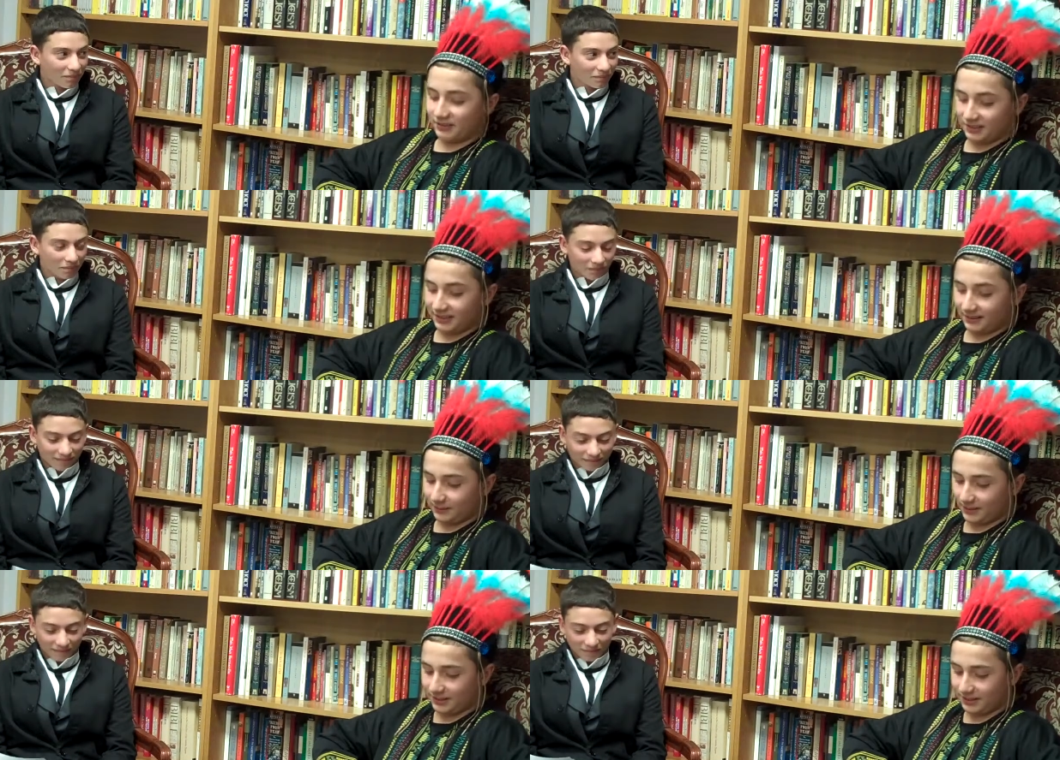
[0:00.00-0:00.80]
Speaker 1: interesting,
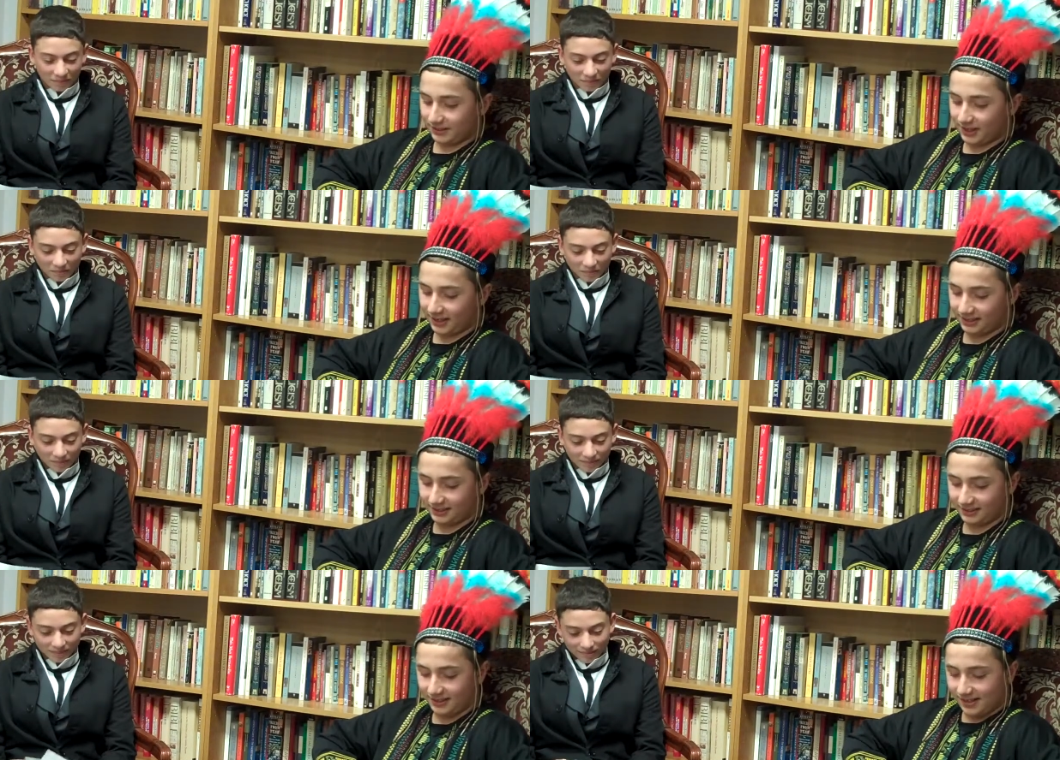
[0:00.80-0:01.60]
President
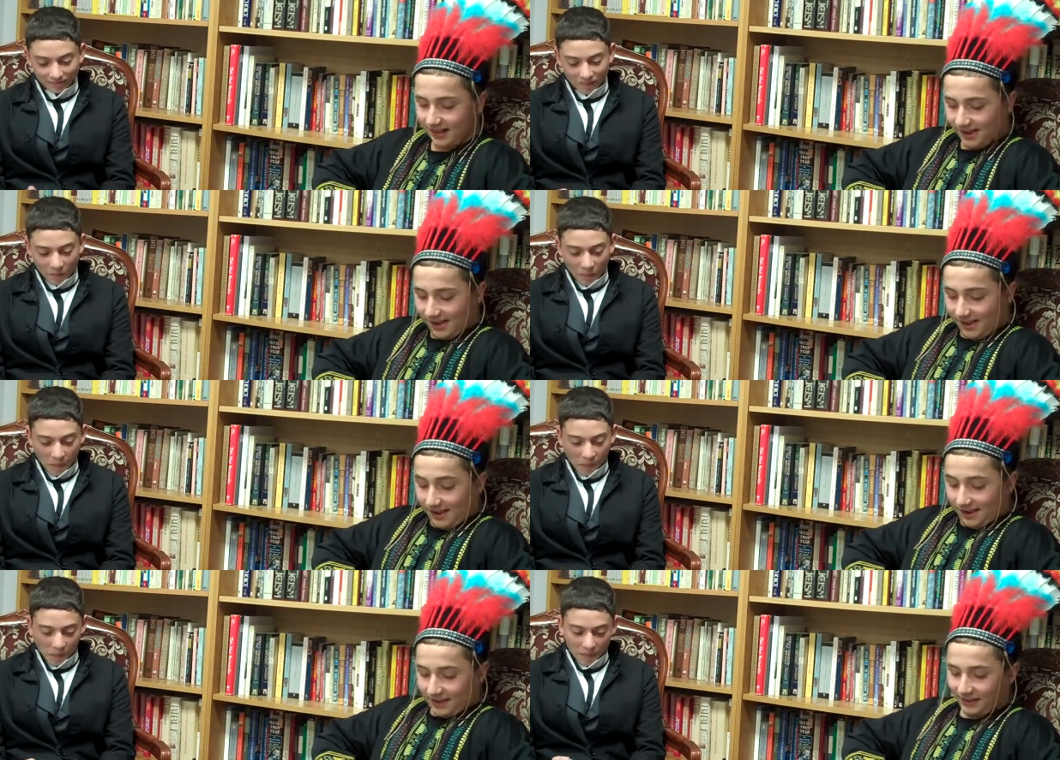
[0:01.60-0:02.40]
Jackson.
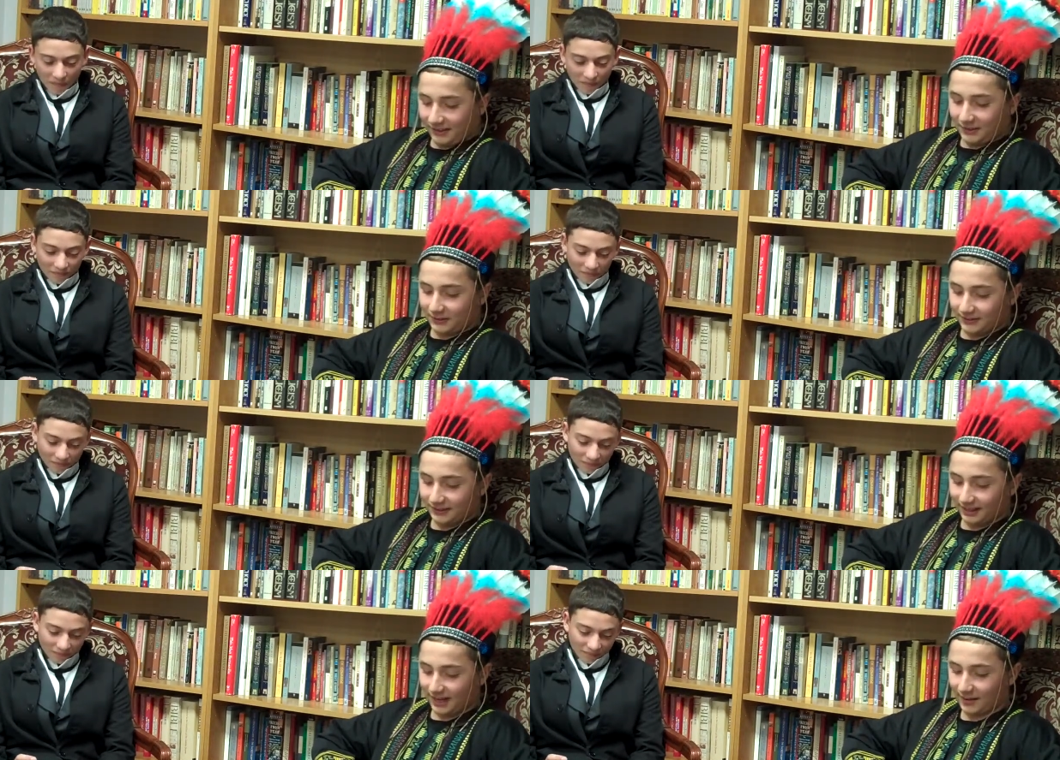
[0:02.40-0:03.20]
Hello,
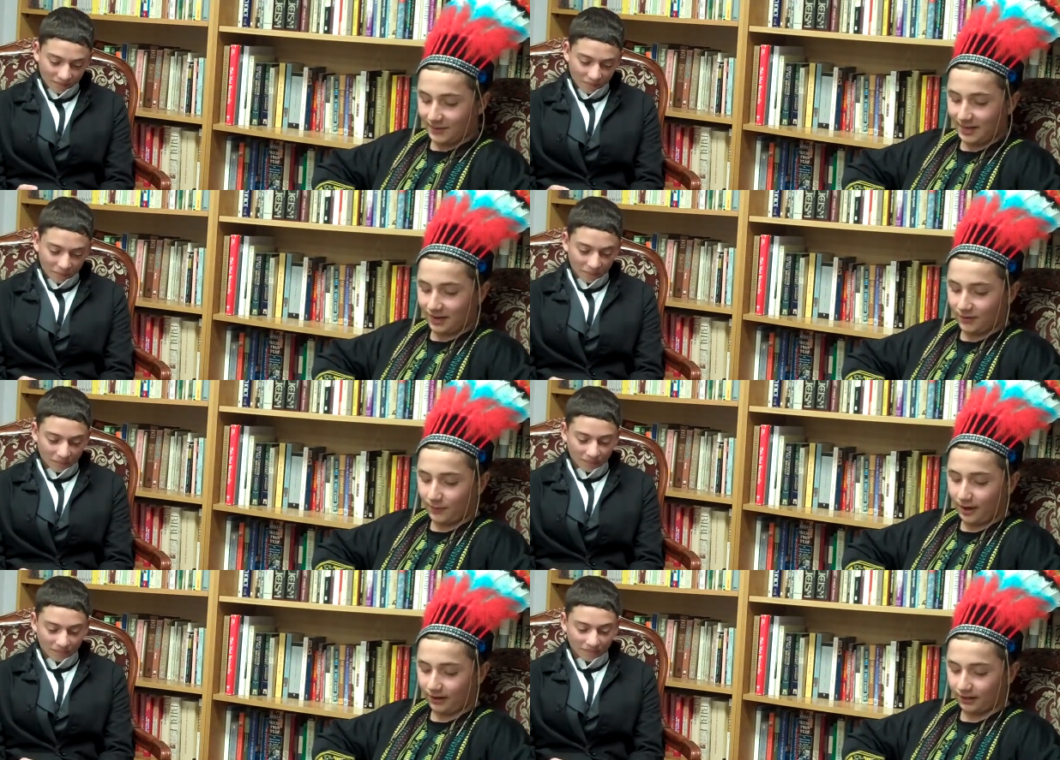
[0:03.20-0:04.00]
I am a Native
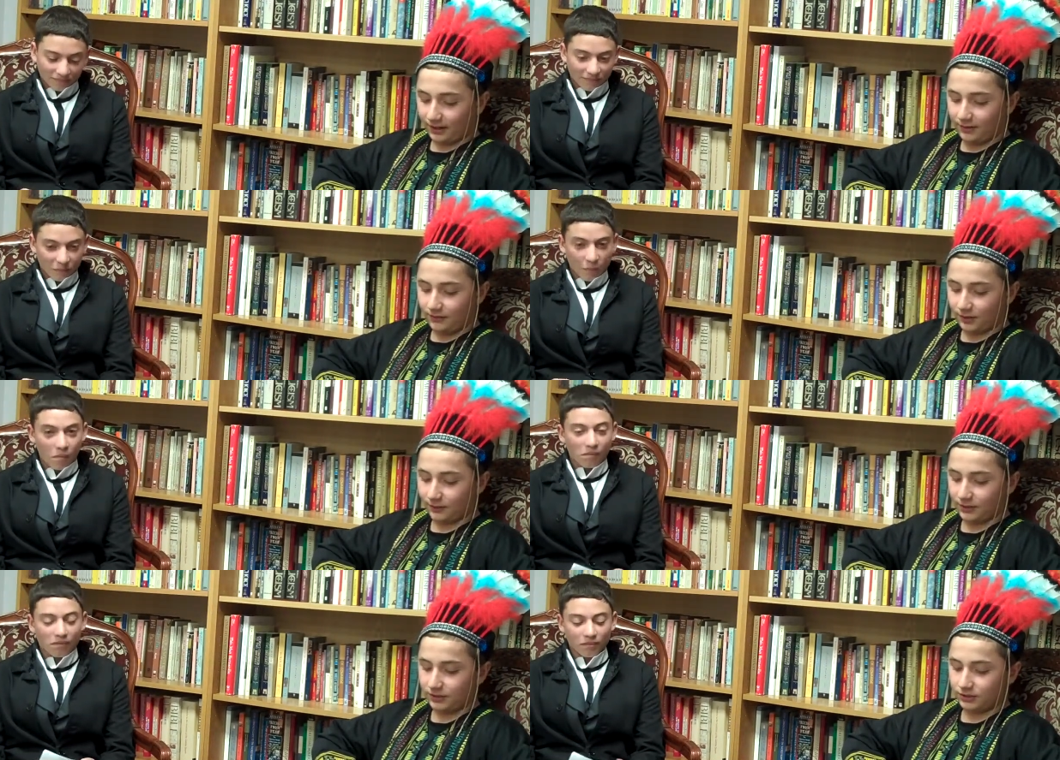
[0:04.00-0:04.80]
American
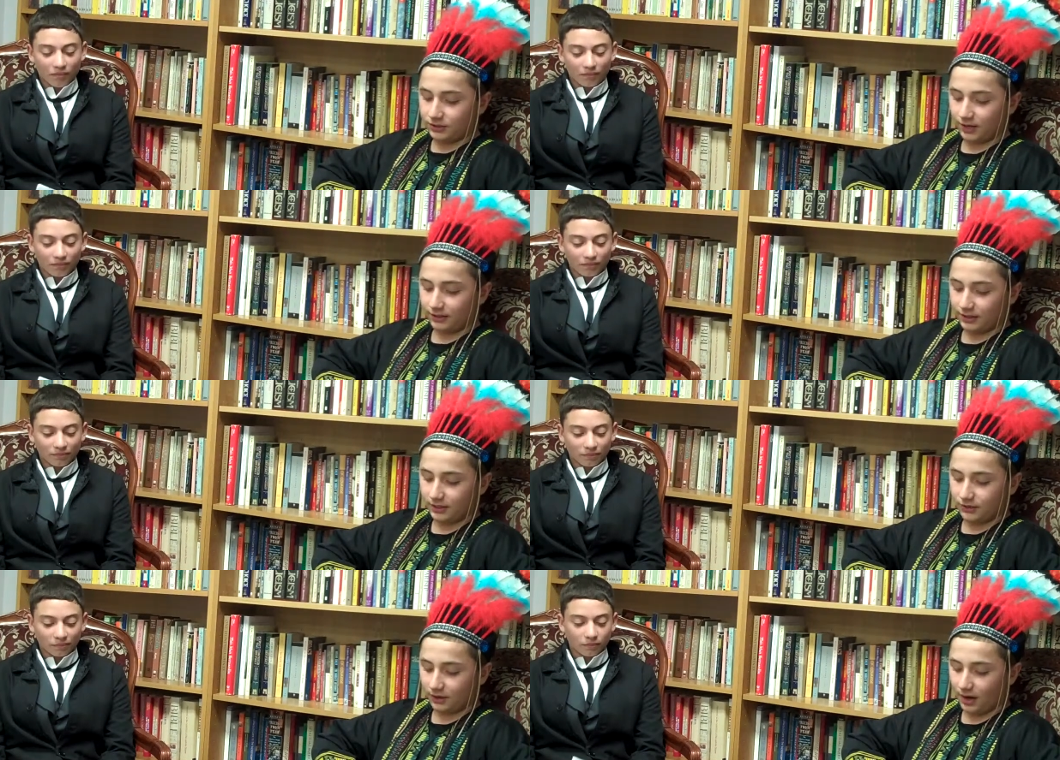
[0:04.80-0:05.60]
from the
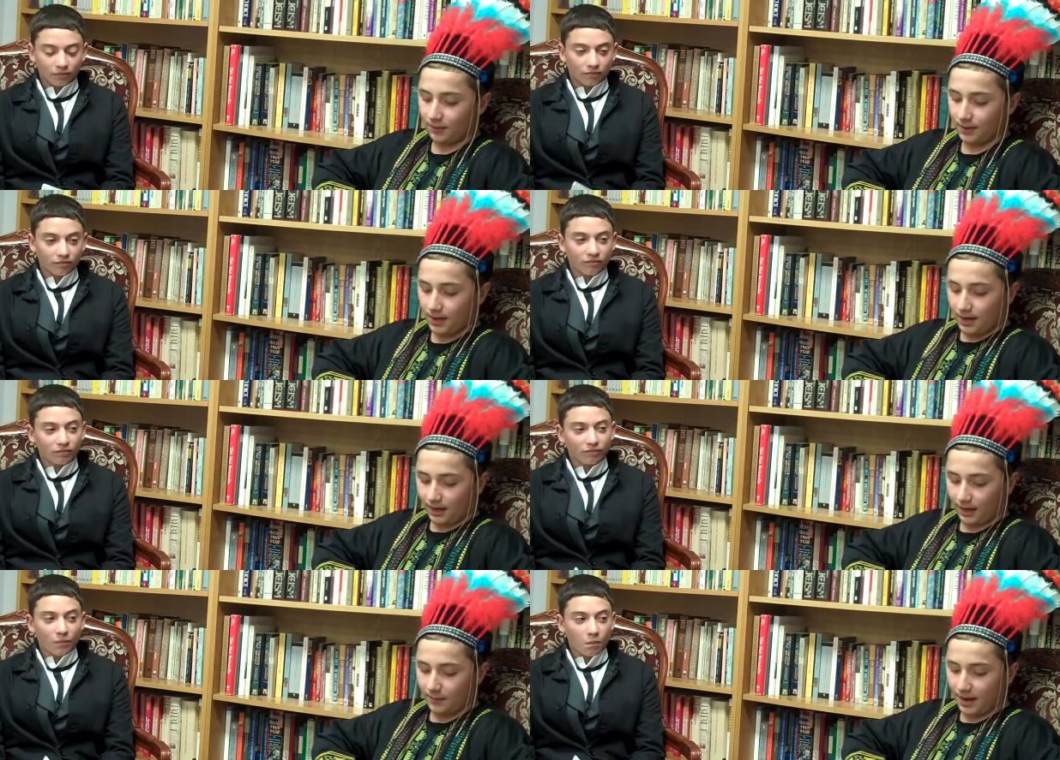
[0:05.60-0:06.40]
Cherokee tribe,
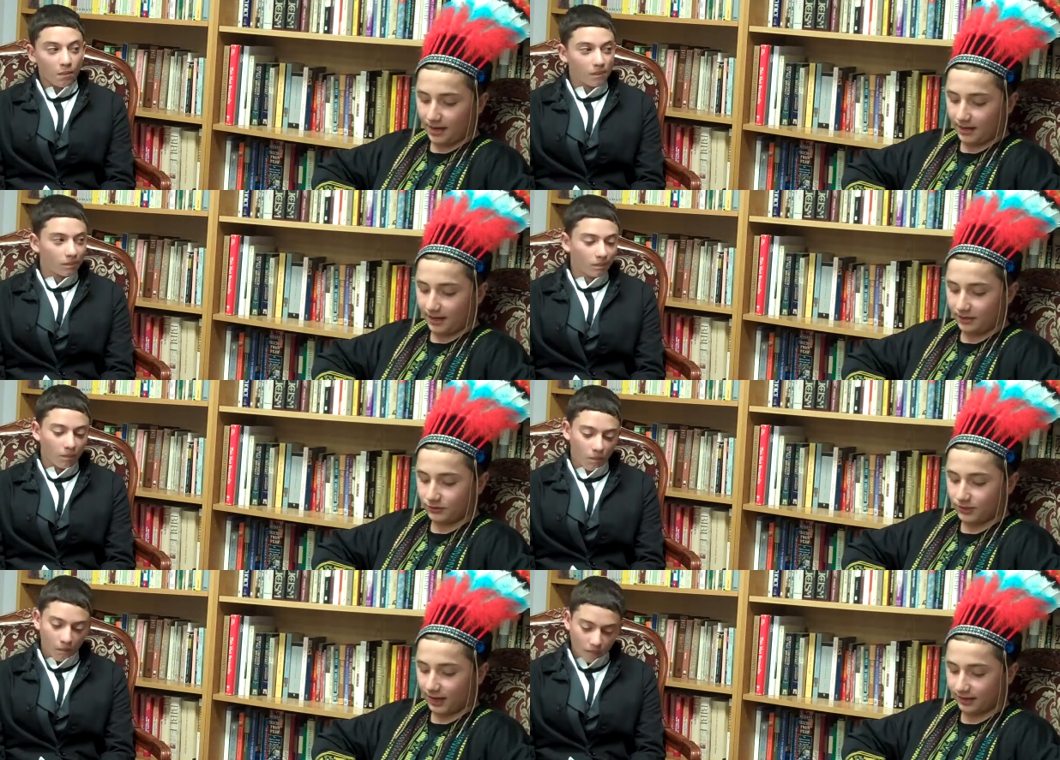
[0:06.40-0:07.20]
and I'm mad at
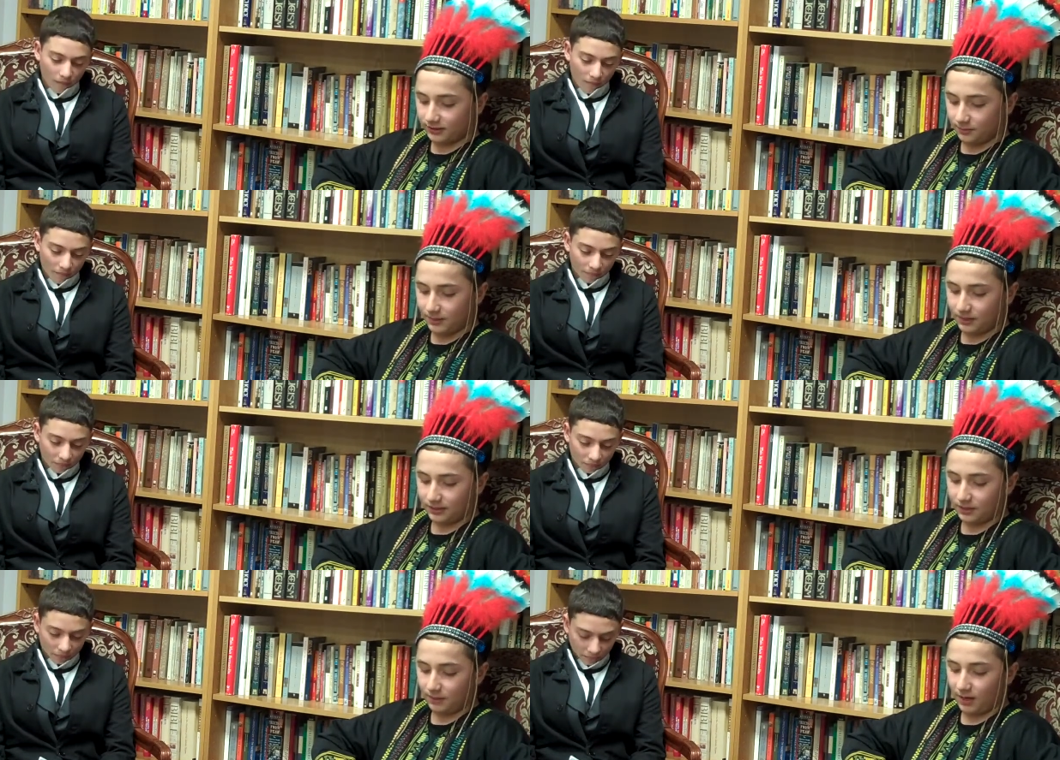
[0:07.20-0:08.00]
Andrew Jackson
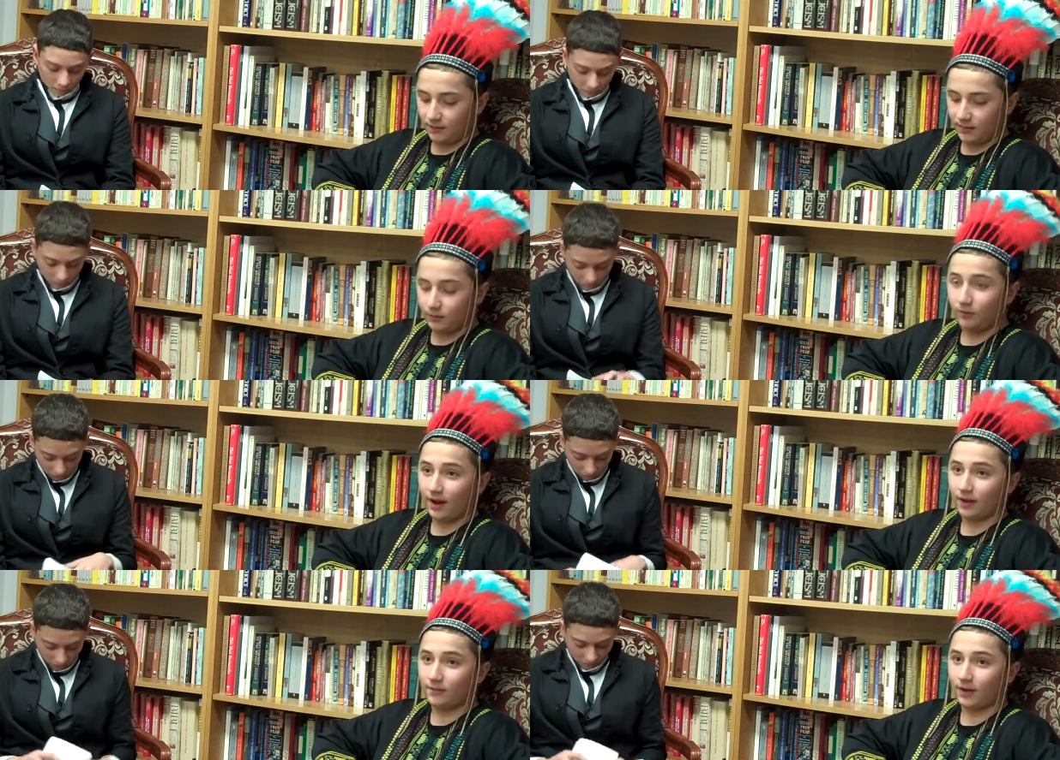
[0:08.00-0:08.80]
because he made me move
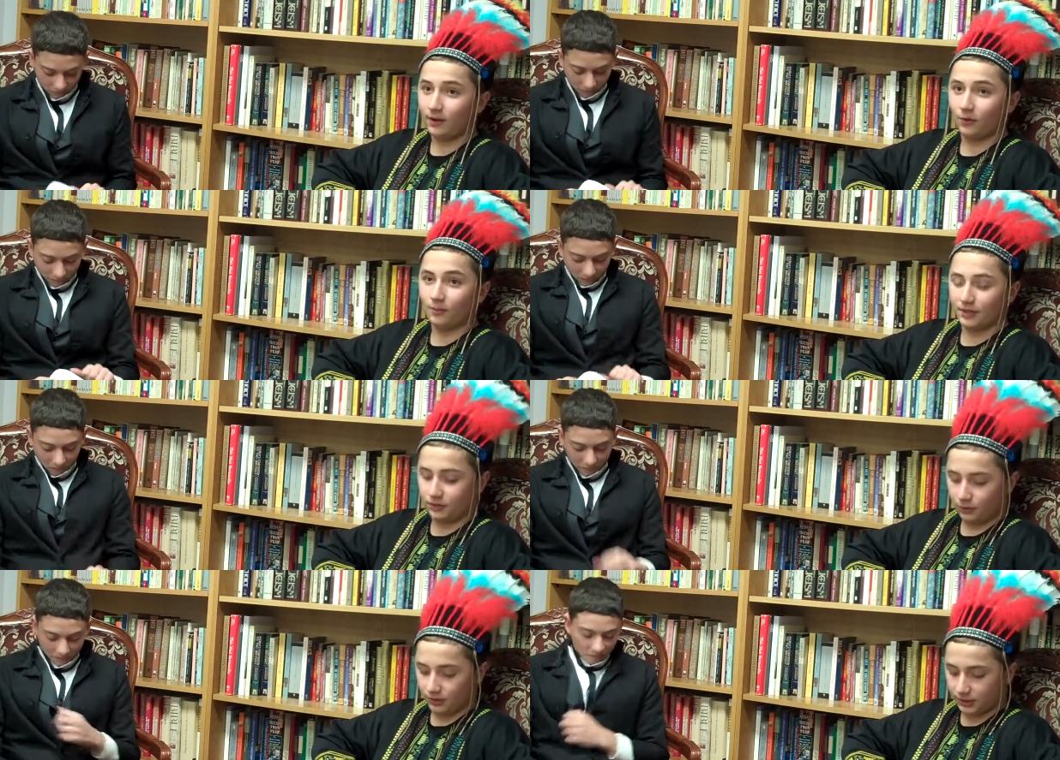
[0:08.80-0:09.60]
out of my home in
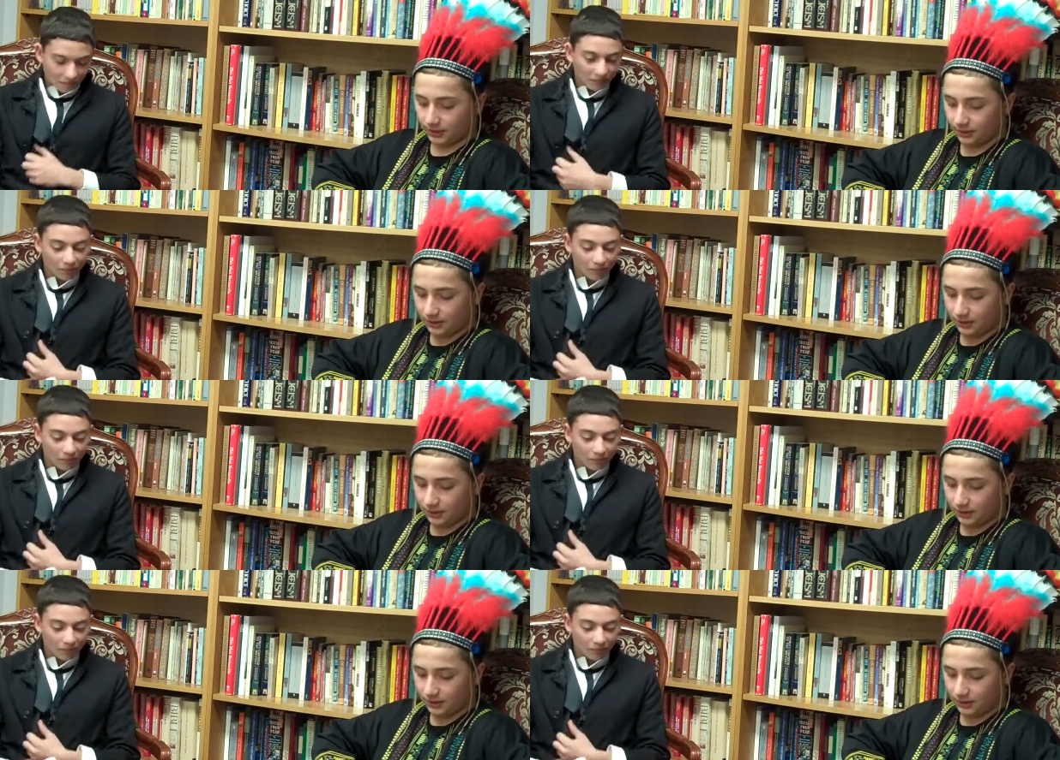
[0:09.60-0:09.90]
Georgia.